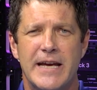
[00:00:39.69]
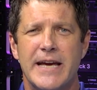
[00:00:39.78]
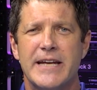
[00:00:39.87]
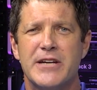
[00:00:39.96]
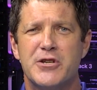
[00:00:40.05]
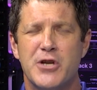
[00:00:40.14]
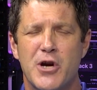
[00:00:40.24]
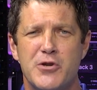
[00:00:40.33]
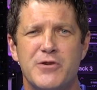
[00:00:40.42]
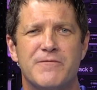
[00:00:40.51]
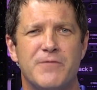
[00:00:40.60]
and it
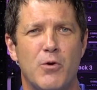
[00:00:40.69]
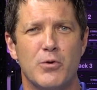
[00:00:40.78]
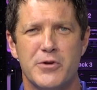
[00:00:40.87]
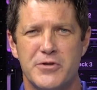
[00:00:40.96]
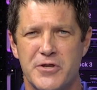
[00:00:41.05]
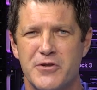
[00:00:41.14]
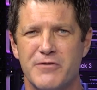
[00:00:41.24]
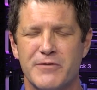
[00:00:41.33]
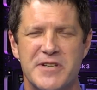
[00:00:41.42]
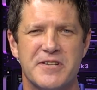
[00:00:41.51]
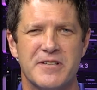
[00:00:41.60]
shows you folders that
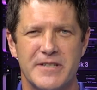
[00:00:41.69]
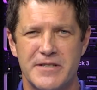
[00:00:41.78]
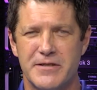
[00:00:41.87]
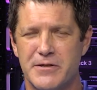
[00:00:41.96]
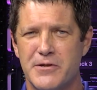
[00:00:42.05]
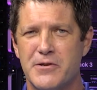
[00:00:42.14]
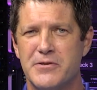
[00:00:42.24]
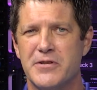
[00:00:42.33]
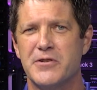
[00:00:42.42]
you've recently used,